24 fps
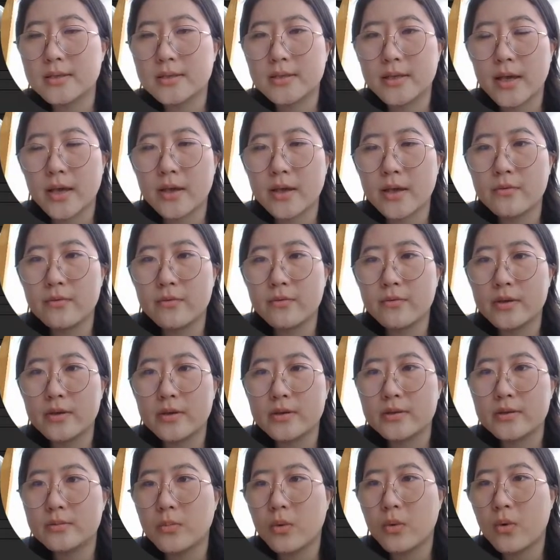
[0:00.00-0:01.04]
give
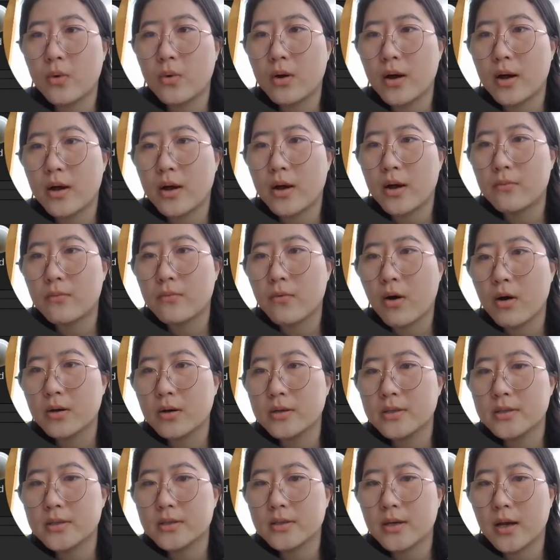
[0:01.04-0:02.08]
this ball a
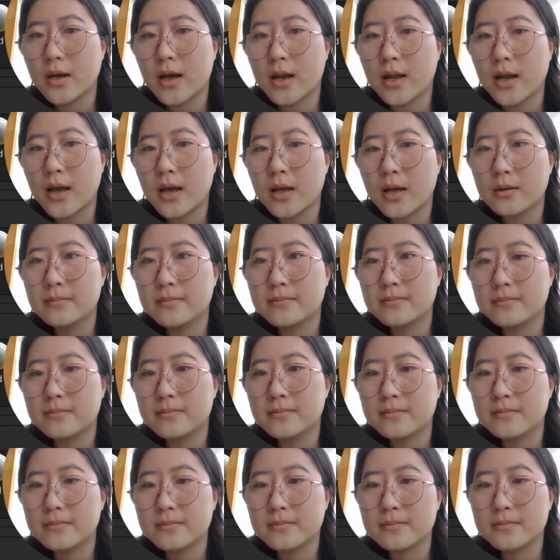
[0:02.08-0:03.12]
right color.
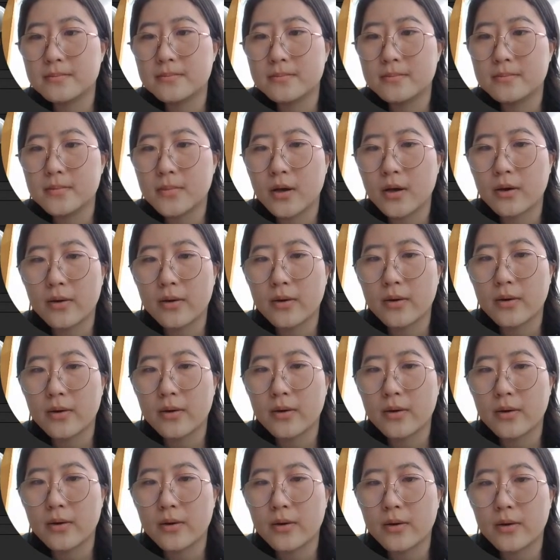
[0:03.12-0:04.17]

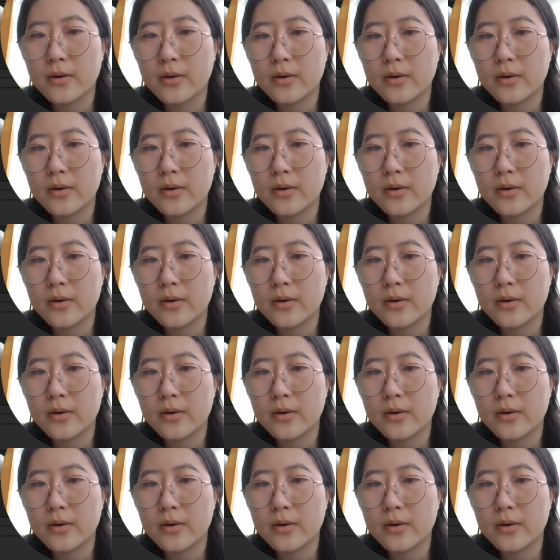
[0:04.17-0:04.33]
Okay,